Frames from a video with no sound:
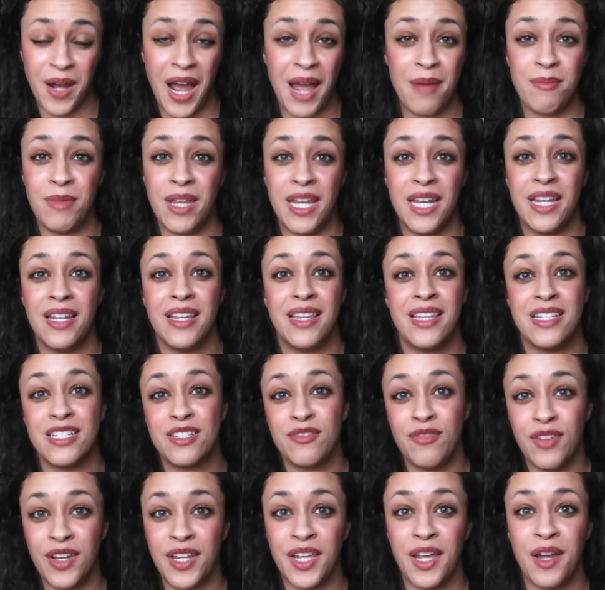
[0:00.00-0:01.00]
I mean, this
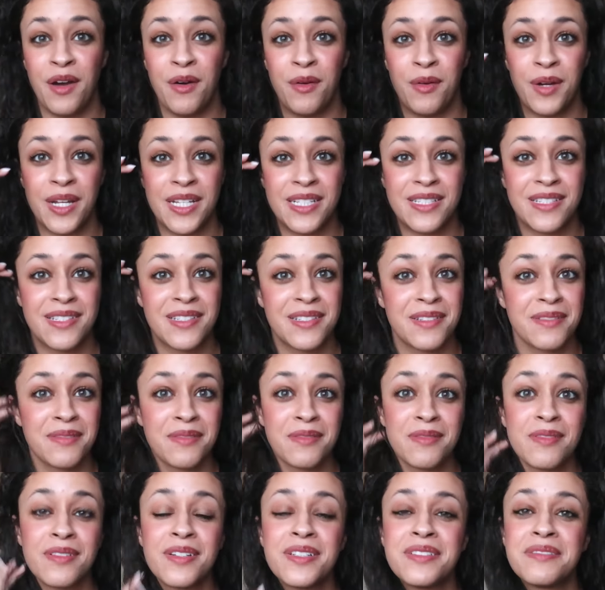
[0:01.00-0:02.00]
video, it's
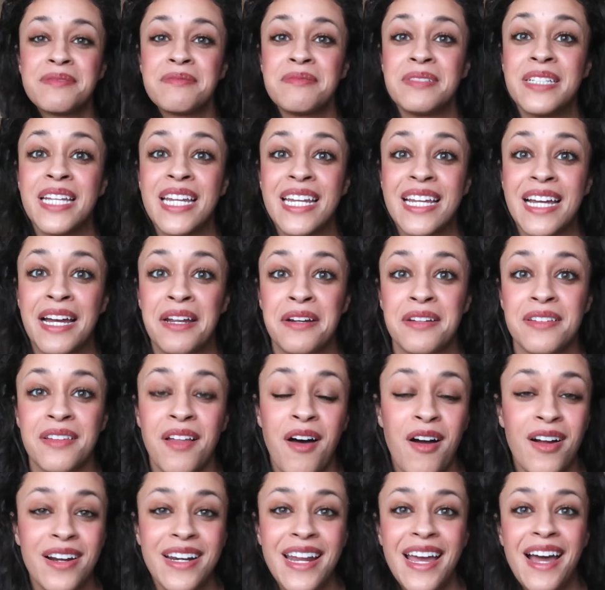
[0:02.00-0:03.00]
getting kind of
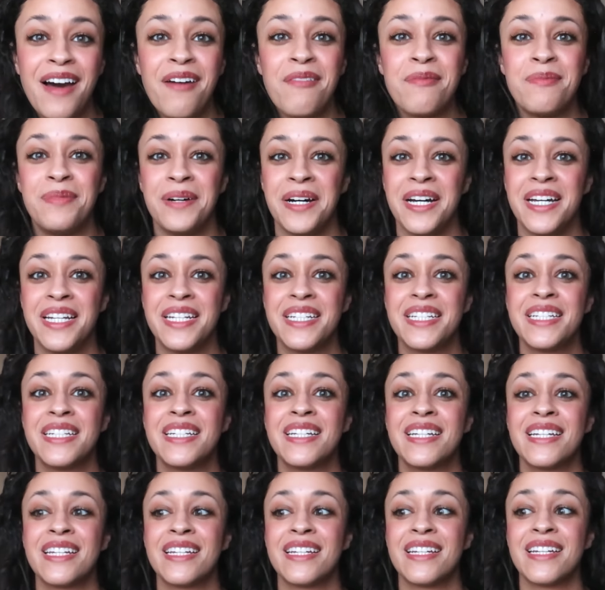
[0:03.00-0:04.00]
long now, but
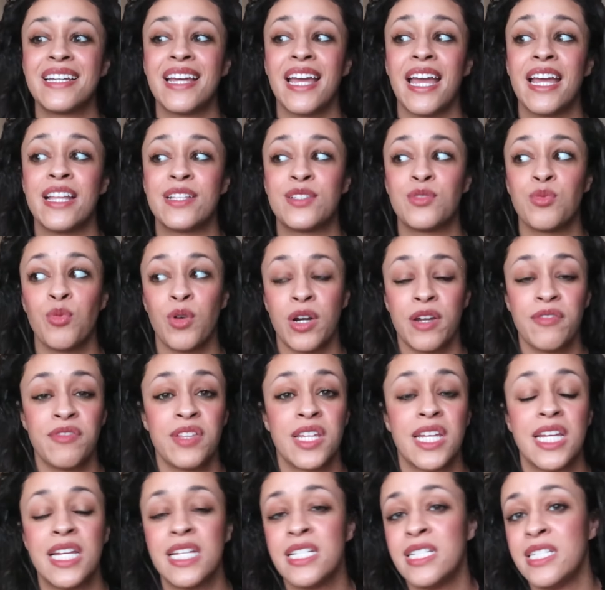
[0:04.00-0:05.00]
it's one of
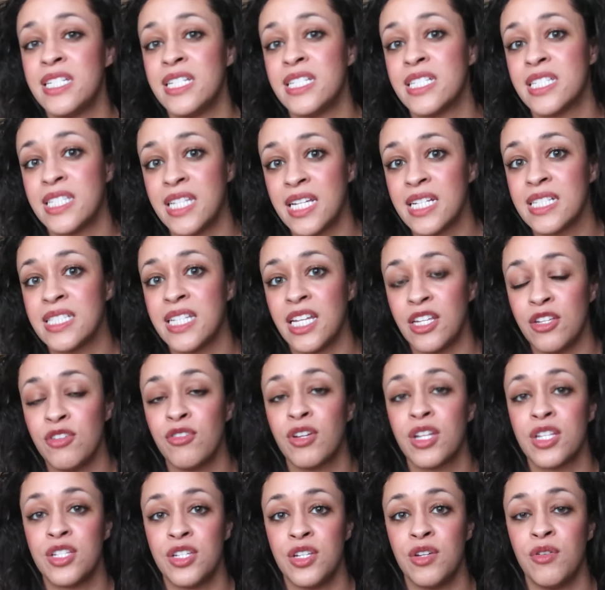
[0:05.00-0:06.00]
the easiest things that you
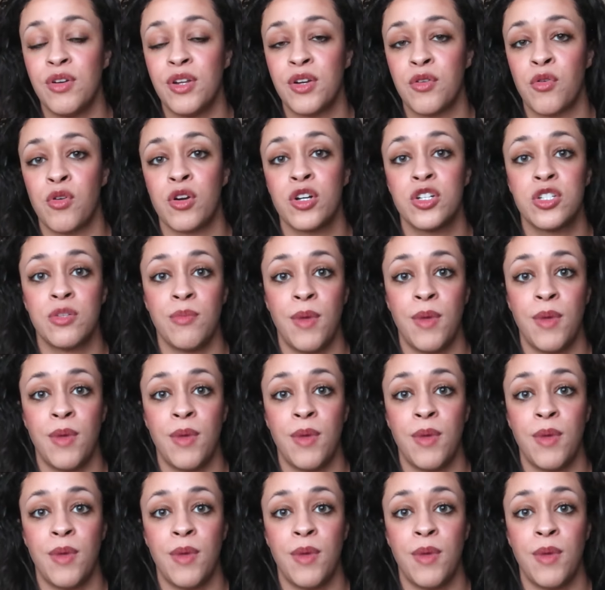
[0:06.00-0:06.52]
can do in order to